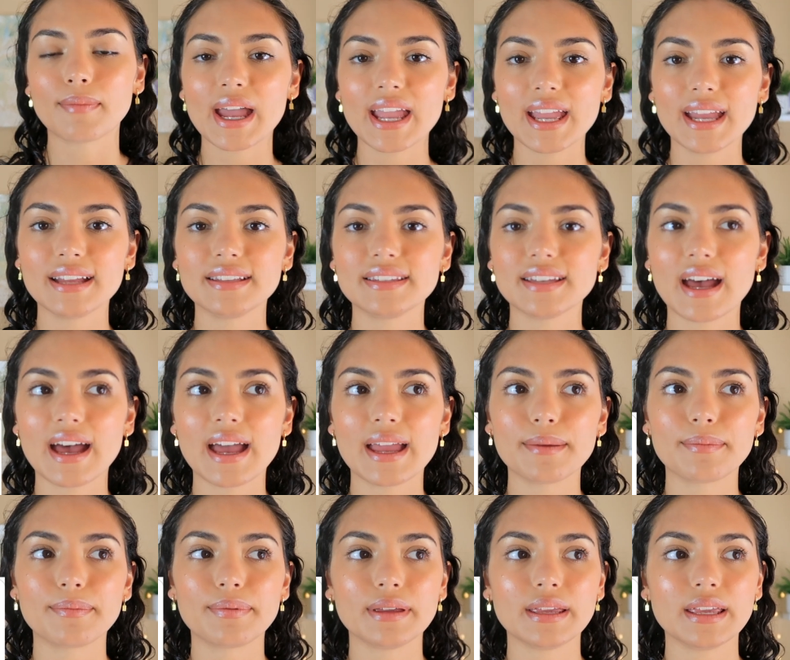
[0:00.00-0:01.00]
My hair
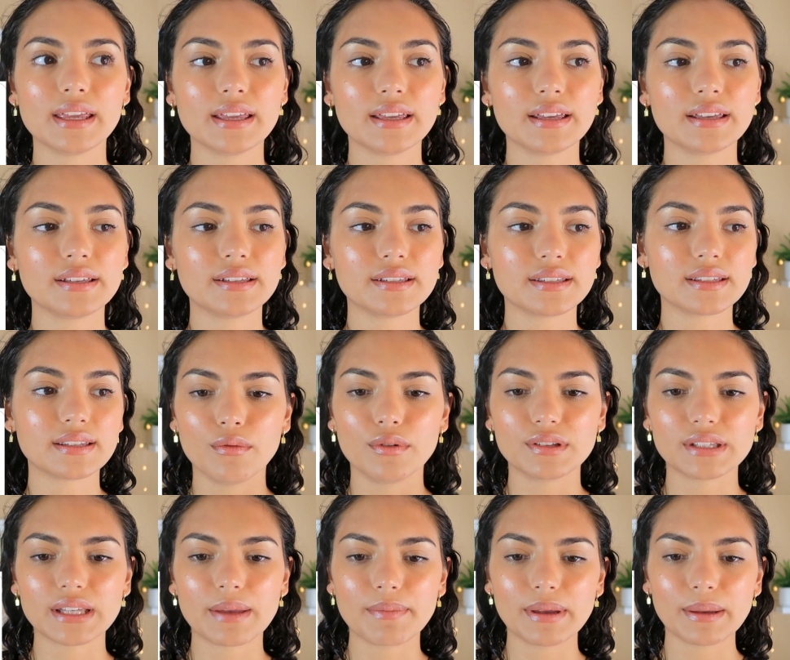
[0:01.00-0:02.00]
type is,
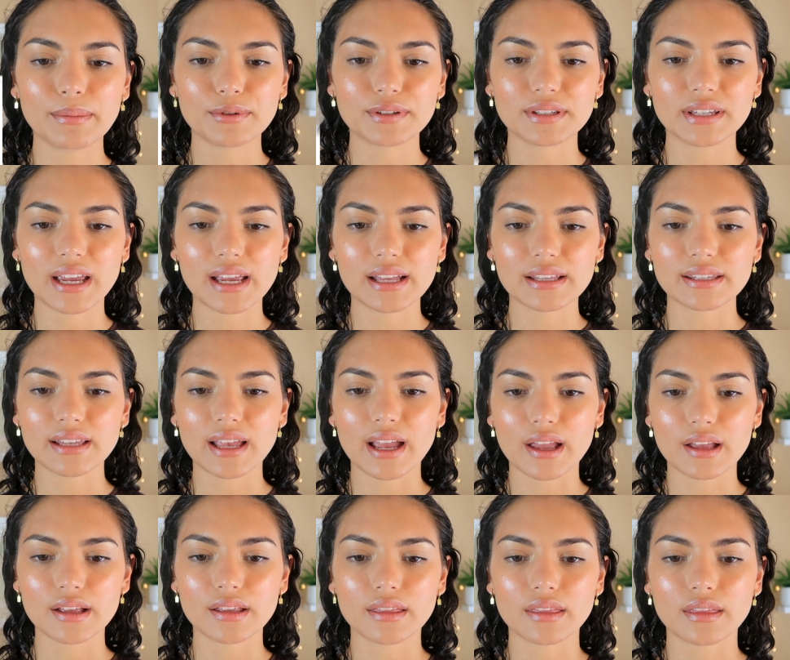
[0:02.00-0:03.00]
well, some people say it's
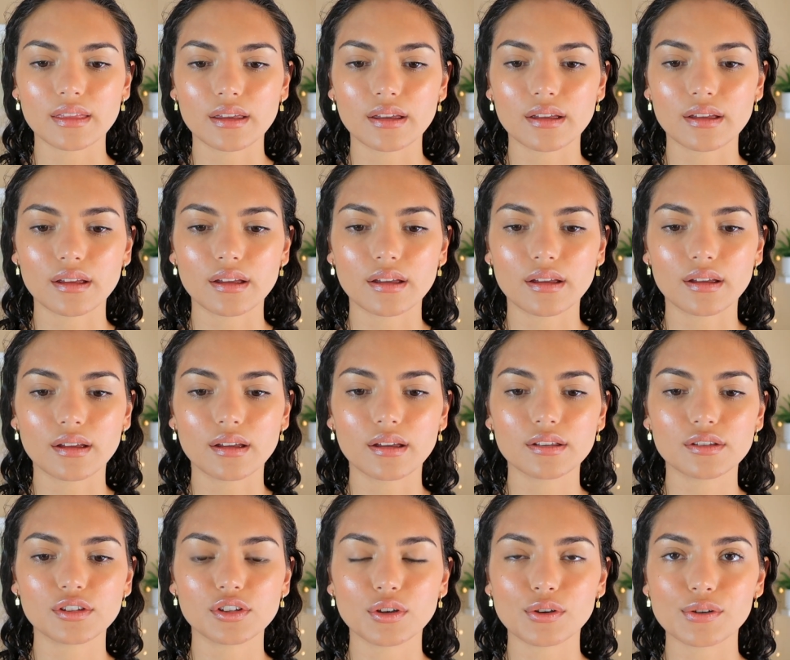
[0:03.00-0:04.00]
like the
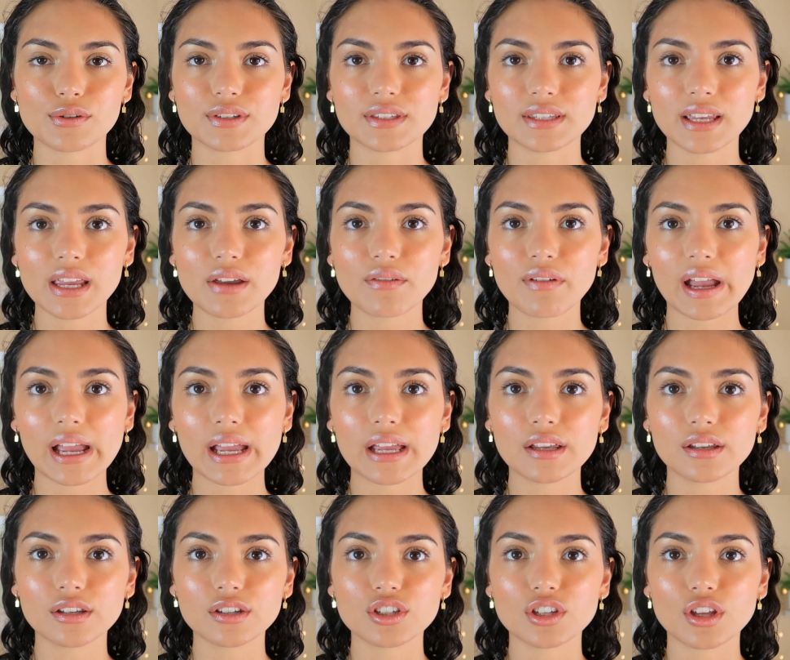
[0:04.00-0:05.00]
2C
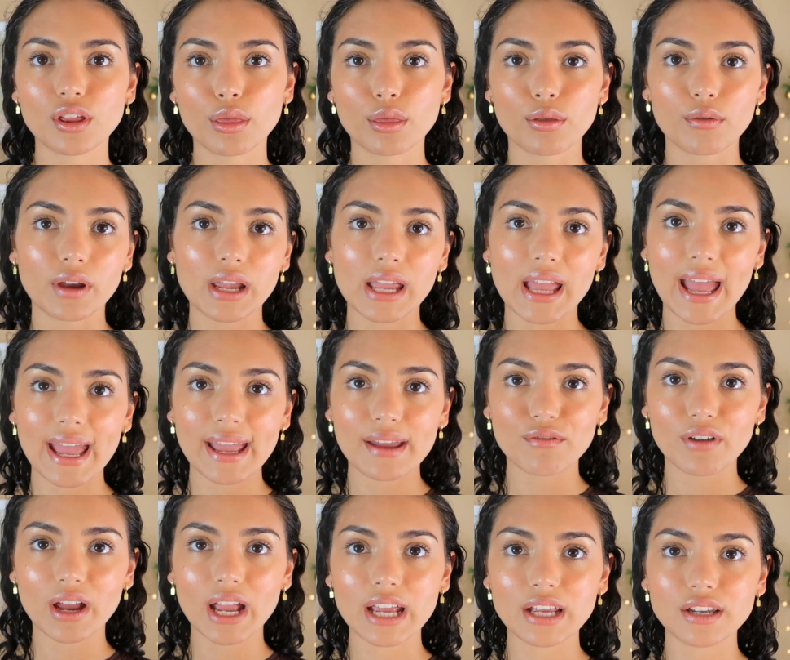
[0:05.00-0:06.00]
range,
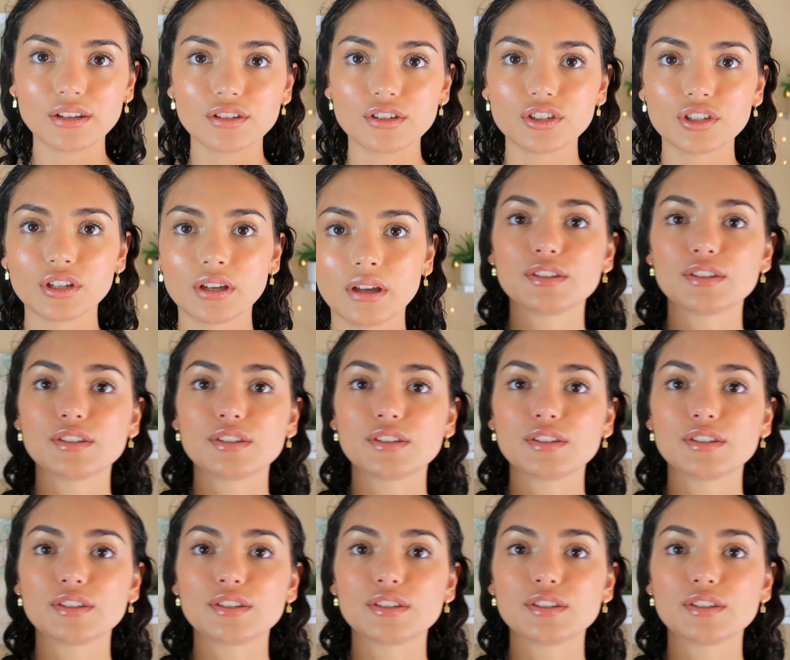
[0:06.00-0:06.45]
3A range.